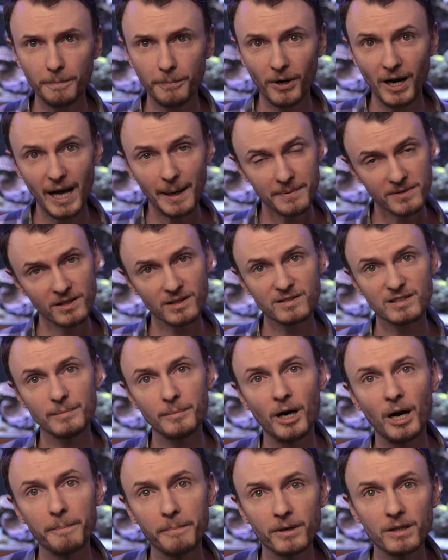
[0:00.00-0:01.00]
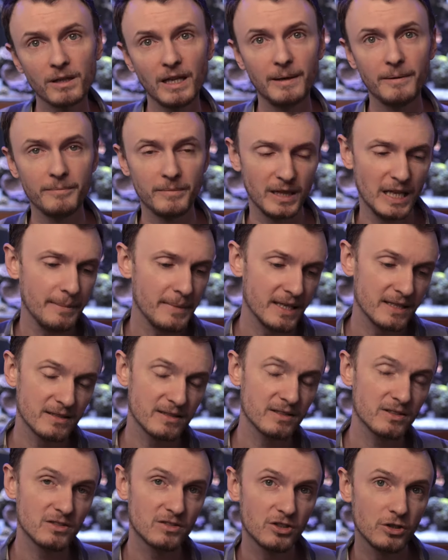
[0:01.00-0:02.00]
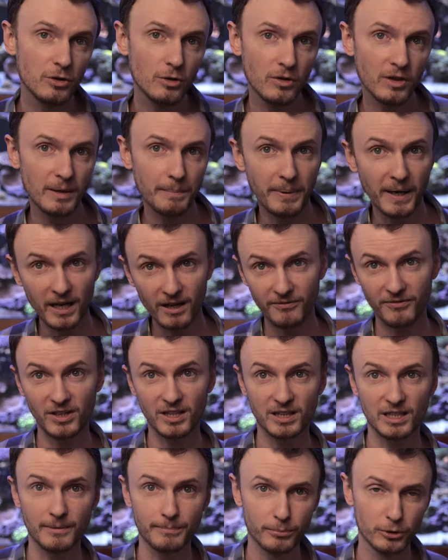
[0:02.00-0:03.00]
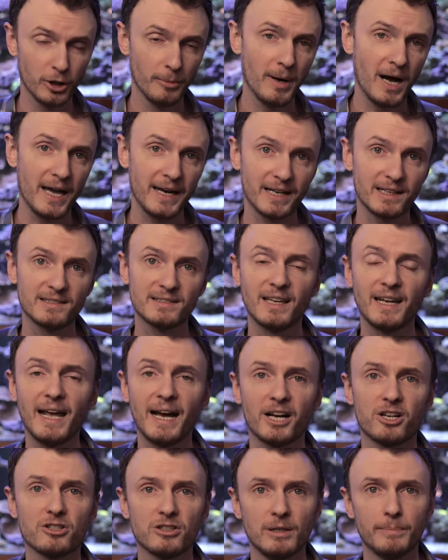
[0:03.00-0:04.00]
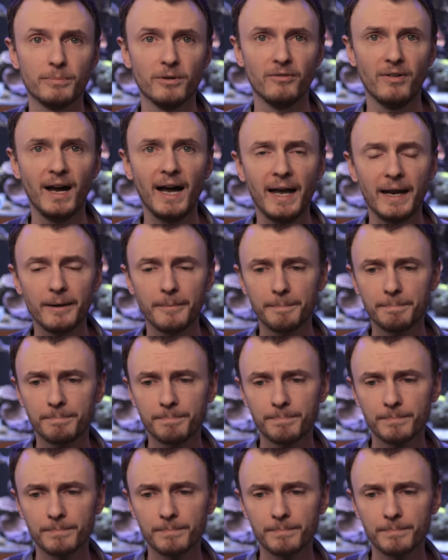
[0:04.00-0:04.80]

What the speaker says: perhaps there's some upper limit to the benefit that probiotics can actually provide.